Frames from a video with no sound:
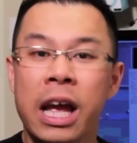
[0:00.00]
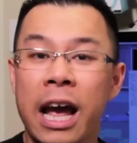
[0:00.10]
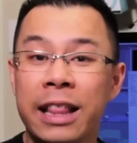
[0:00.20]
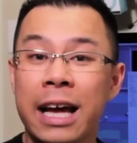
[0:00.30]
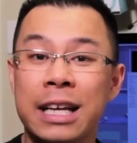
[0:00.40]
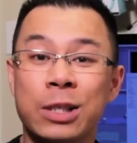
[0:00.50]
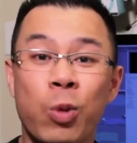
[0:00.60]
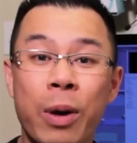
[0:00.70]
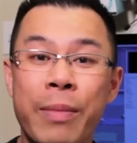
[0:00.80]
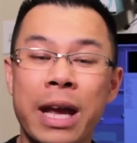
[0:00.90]
And that is,
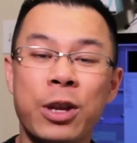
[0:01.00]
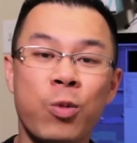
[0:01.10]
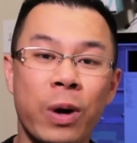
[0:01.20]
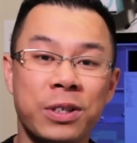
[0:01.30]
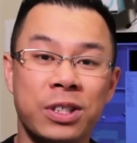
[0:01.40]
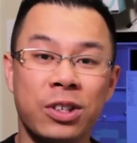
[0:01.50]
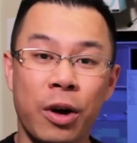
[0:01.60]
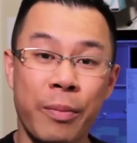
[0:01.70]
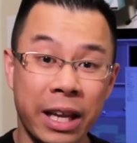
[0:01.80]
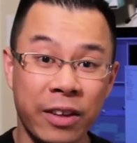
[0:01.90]
what made you want to
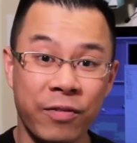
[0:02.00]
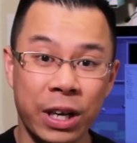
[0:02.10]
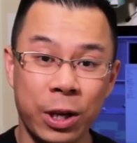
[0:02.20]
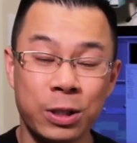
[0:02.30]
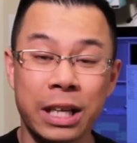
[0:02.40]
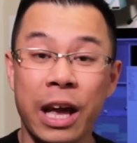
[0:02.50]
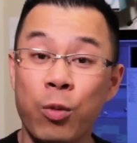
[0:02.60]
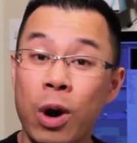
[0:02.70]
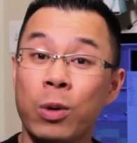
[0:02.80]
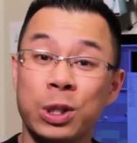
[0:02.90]
start making videos and
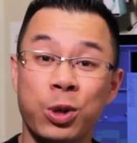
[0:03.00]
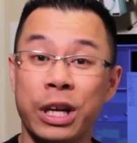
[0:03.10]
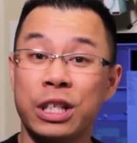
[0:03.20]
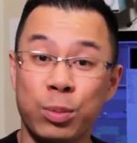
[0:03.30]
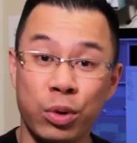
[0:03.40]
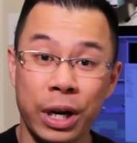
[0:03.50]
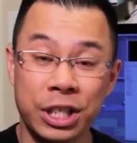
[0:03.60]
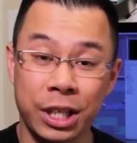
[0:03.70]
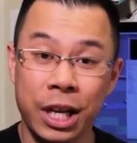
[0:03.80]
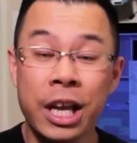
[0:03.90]
what was your
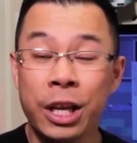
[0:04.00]
inspiration?